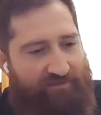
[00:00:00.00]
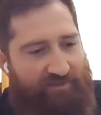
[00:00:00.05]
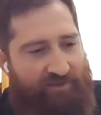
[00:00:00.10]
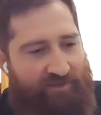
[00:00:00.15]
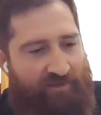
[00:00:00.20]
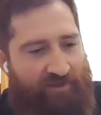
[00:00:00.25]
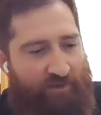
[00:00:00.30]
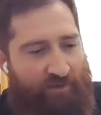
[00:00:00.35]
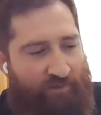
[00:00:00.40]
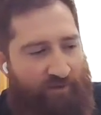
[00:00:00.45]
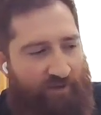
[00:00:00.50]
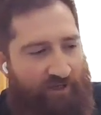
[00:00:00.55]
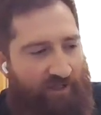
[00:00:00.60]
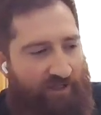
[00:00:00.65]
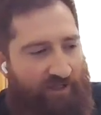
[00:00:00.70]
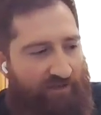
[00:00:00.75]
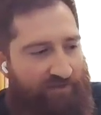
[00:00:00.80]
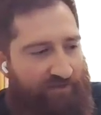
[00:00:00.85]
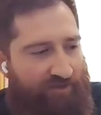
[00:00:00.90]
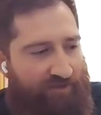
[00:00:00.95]
figure out where I
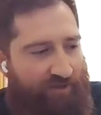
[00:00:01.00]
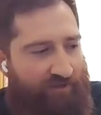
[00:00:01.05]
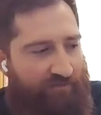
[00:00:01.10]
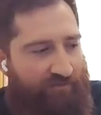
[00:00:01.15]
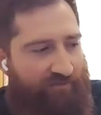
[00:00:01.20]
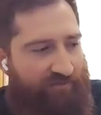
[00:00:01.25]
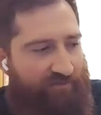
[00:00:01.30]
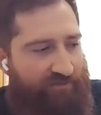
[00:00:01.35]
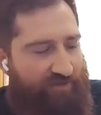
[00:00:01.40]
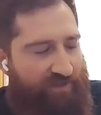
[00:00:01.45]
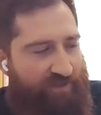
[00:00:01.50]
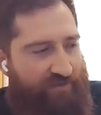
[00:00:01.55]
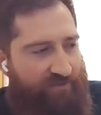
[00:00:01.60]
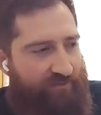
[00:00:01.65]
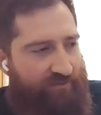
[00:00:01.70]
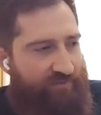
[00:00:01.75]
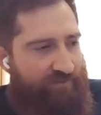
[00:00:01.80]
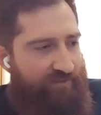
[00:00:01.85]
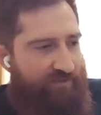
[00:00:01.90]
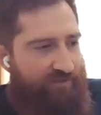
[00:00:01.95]
left off. So that's
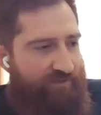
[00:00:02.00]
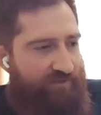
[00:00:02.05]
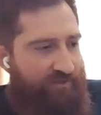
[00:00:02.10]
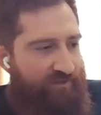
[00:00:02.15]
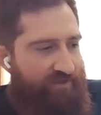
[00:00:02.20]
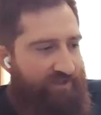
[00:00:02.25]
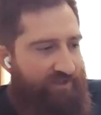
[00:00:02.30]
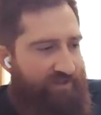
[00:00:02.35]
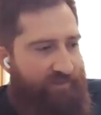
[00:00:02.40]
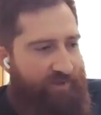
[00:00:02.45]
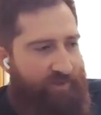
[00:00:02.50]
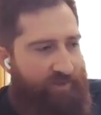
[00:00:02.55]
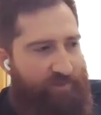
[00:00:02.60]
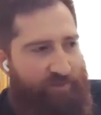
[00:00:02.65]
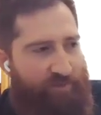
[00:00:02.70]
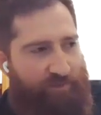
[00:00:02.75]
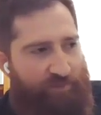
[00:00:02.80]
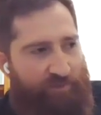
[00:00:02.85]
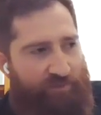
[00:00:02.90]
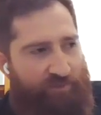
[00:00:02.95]
sort of just a little tip that
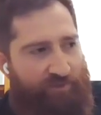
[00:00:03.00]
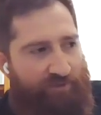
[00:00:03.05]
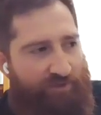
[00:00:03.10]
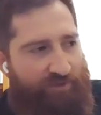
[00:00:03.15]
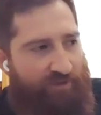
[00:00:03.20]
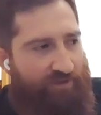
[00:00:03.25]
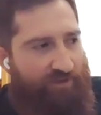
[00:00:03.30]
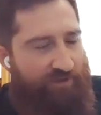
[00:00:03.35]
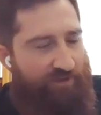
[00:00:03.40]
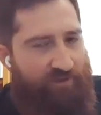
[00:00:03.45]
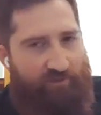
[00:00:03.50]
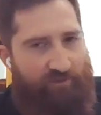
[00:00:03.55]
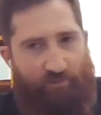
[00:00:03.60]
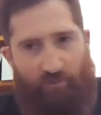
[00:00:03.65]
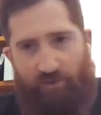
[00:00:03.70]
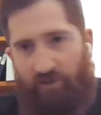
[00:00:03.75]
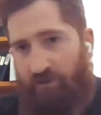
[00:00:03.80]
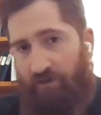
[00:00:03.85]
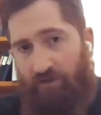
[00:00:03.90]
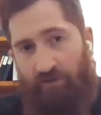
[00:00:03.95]
people
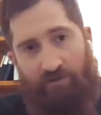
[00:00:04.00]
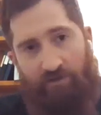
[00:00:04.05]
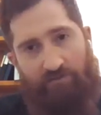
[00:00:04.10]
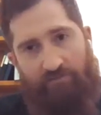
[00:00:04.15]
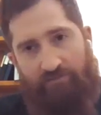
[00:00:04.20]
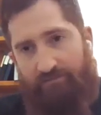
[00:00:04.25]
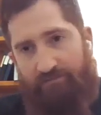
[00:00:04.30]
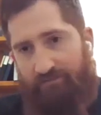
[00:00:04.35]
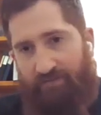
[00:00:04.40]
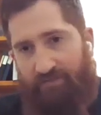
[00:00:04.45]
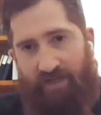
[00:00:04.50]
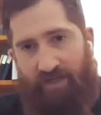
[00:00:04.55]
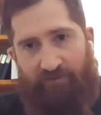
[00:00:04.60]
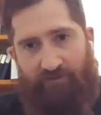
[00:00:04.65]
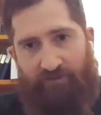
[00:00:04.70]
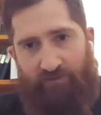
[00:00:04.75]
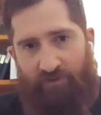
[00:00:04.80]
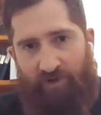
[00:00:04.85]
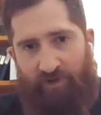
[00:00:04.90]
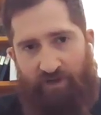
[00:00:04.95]
would learn
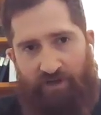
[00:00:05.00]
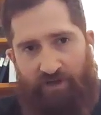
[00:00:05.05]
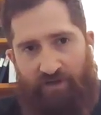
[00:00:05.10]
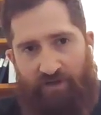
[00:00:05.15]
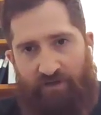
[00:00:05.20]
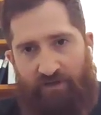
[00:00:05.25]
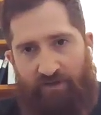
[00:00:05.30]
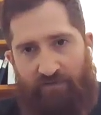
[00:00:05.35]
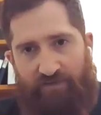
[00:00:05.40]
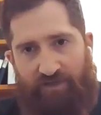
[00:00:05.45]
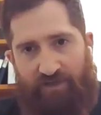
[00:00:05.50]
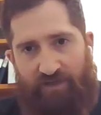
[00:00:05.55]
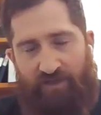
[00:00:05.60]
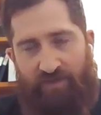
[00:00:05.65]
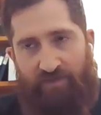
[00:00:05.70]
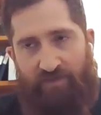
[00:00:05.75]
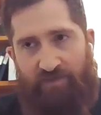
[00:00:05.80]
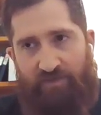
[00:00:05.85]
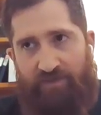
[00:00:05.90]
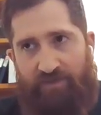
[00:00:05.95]
after running it enough
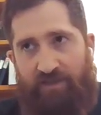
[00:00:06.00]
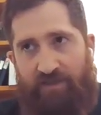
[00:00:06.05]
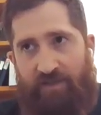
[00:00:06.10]
times.